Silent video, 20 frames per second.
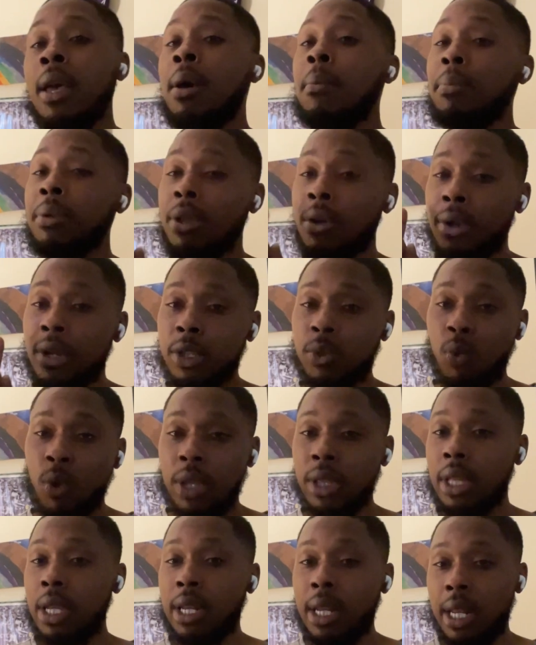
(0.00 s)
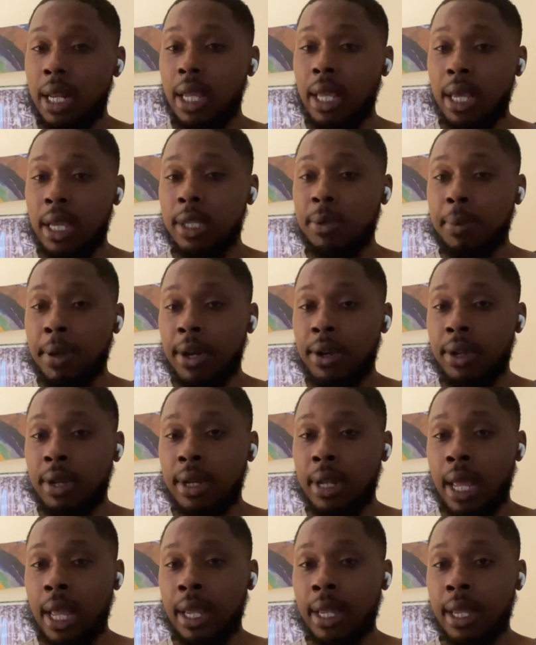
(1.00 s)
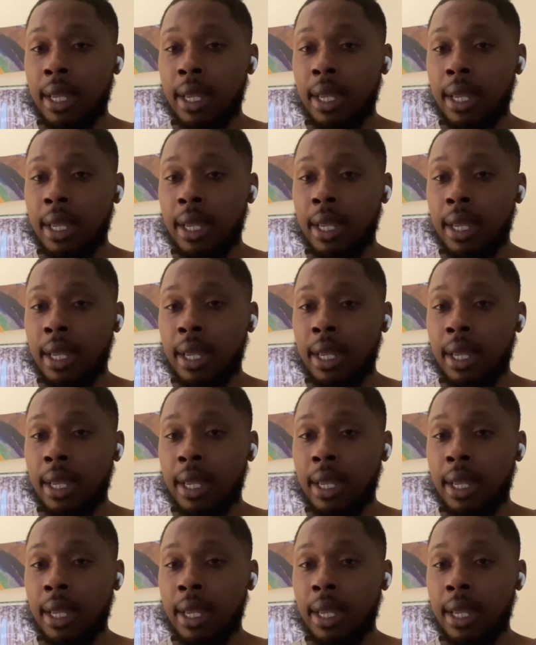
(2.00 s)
But there is one thing that he is better than Dak